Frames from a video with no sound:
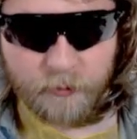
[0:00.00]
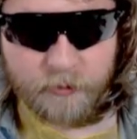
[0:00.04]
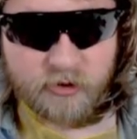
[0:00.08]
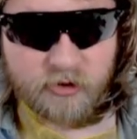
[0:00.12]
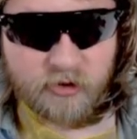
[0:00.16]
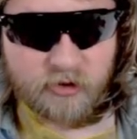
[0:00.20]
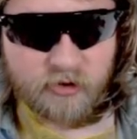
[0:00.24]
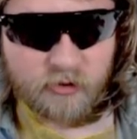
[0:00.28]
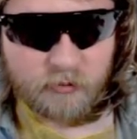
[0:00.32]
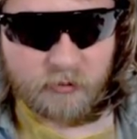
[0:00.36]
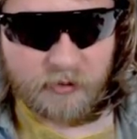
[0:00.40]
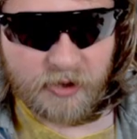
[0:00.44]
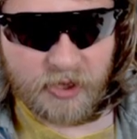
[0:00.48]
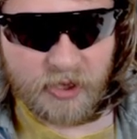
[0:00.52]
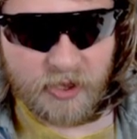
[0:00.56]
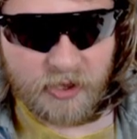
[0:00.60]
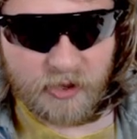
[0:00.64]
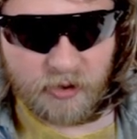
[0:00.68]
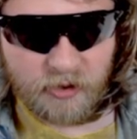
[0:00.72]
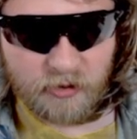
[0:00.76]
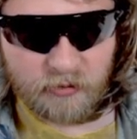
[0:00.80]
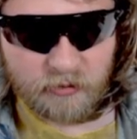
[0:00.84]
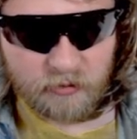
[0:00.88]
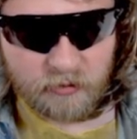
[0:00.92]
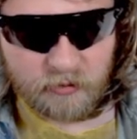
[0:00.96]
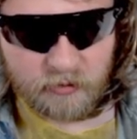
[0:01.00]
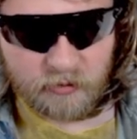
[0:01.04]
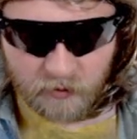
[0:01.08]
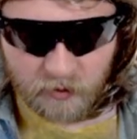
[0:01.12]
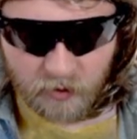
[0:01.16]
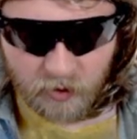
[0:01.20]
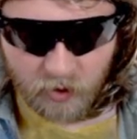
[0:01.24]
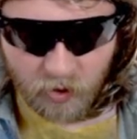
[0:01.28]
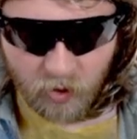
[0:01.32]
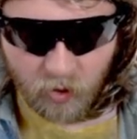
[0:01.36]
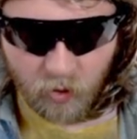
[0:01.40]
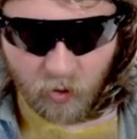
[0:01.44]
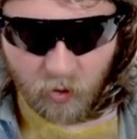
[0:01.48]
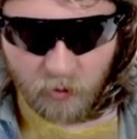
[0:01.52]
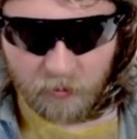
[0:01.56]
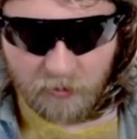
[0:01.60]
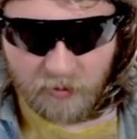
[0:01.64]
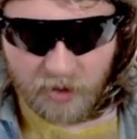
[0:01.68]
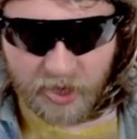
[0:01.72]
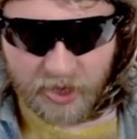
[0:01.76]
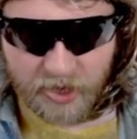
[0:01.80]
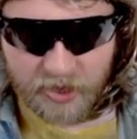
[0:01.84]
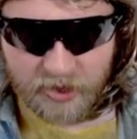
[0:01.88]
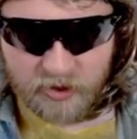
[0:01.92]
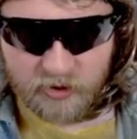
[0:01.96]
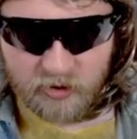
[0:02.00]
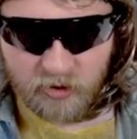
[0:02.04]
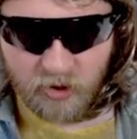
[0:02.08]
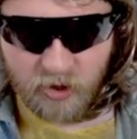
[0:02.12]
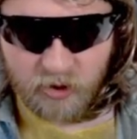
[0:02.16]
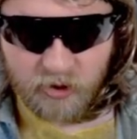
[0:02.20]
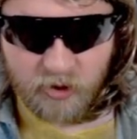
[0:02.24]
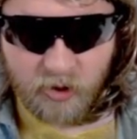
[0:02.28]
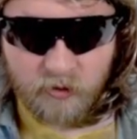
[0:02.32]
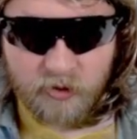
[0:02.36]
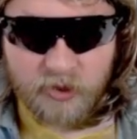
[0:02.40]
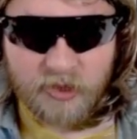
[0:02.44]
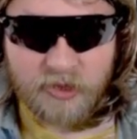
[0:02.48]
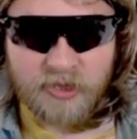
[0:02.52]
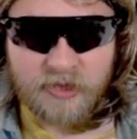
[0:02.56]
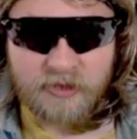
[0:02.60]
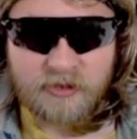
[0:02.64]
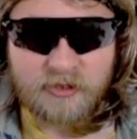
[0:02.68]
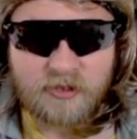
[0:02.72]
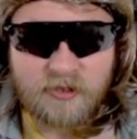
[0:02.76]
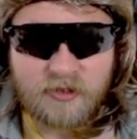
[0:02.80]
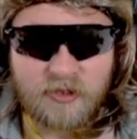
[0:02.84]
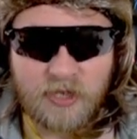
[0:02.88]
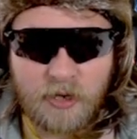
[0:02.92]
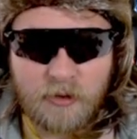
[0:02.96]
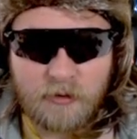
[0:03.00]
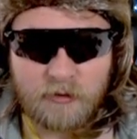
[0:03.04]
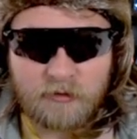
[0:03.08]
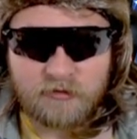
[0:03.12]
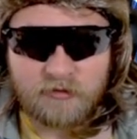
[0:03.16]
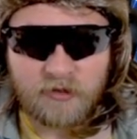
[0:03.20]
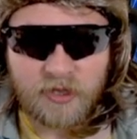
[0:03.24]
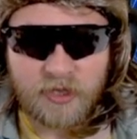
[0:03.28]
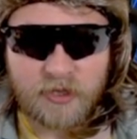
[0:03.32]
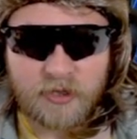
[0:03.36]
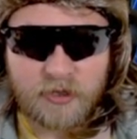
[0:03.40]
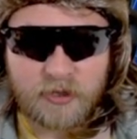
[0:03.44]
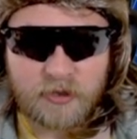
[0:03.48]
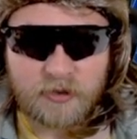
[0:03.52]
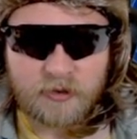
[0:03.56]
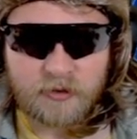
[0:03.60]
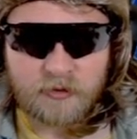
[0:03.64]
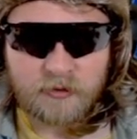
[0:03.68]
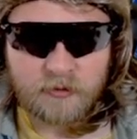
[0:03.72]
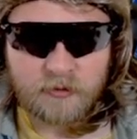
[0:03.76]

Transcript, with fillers: was just the radio? Oh my god. Okay, that's terrifying.